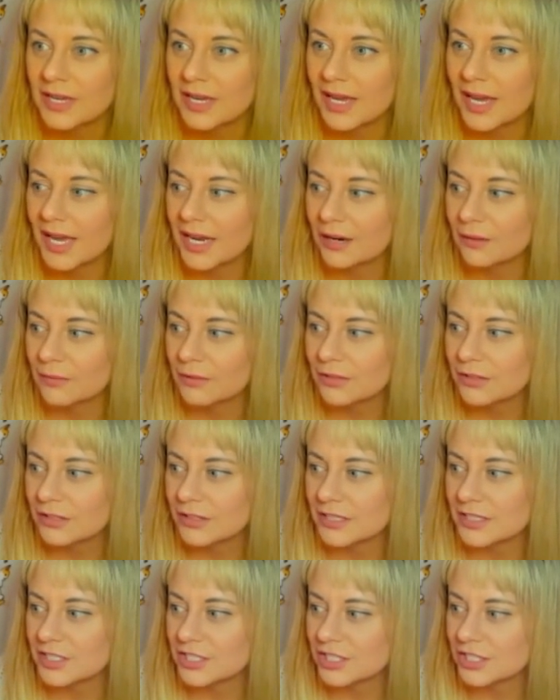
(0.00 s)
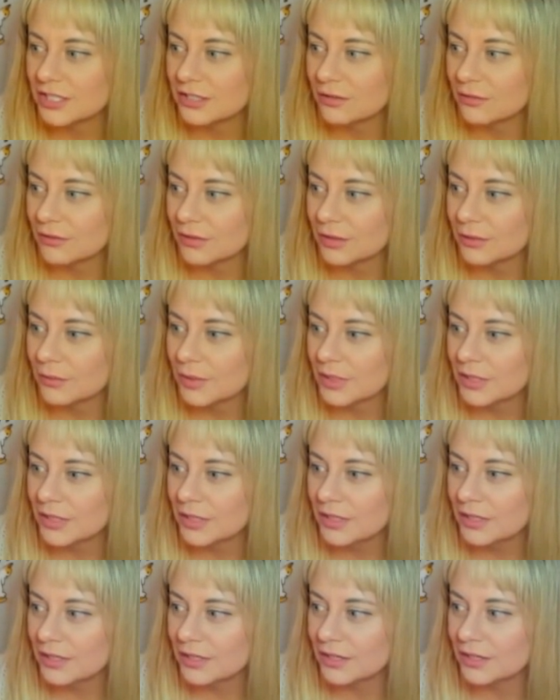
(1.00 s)
And I wonder, is she the only
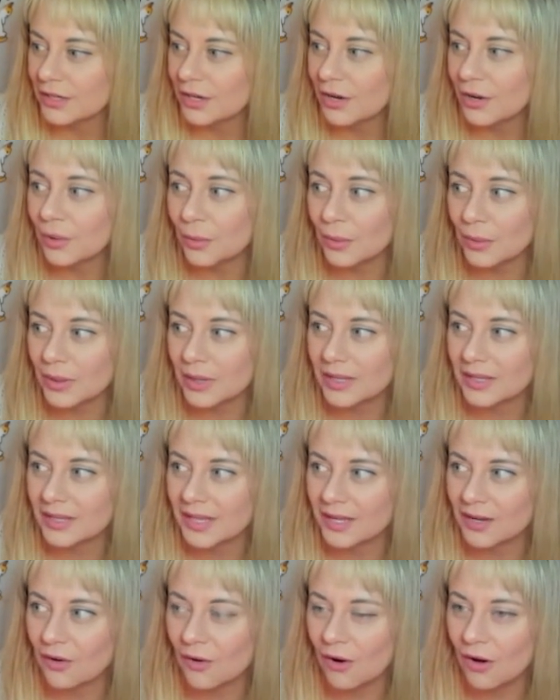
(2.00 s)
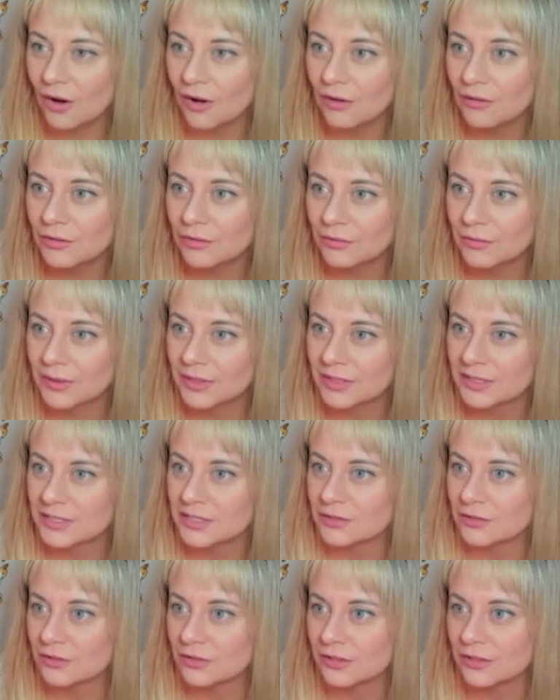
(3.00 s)
one? No, like all three of these
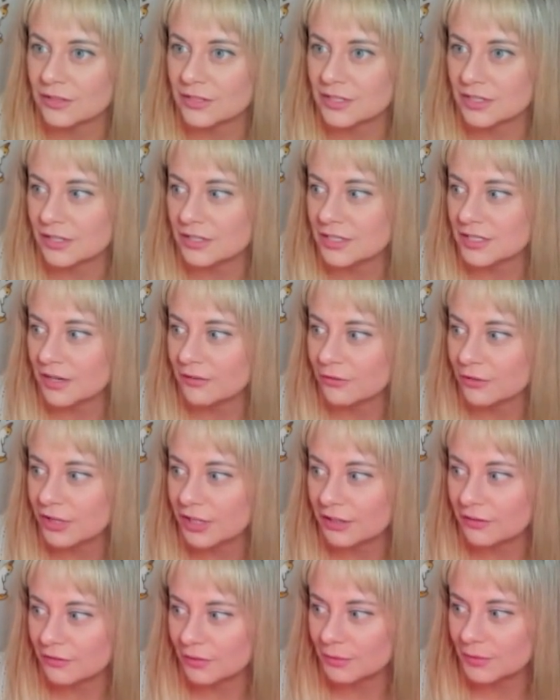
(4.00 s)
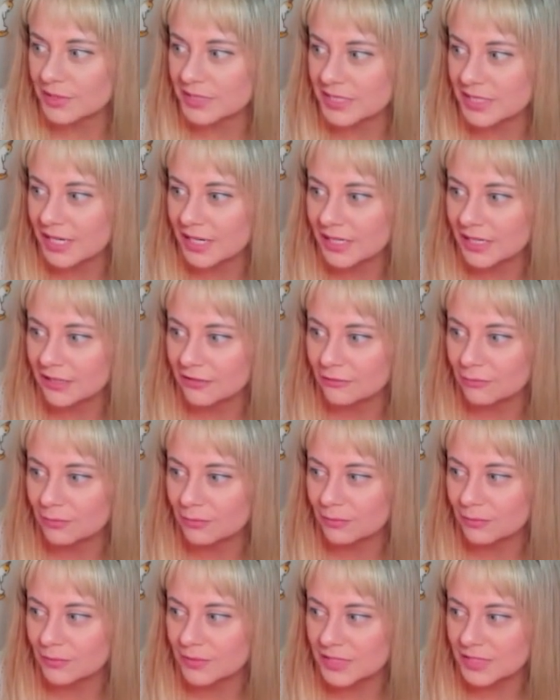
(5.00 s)
girls are suffering from this negative
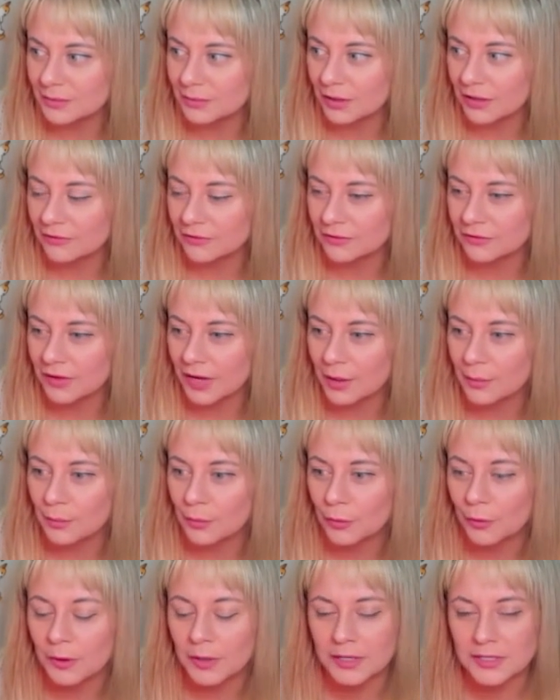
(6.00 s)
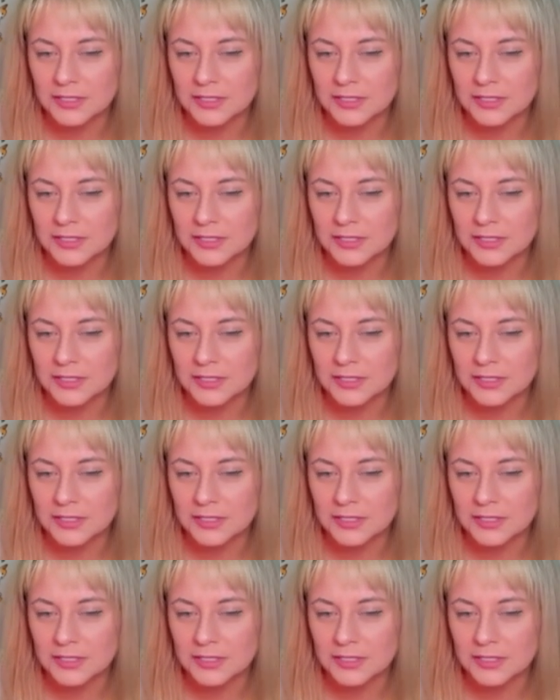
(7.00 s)
debuff of I'm poor.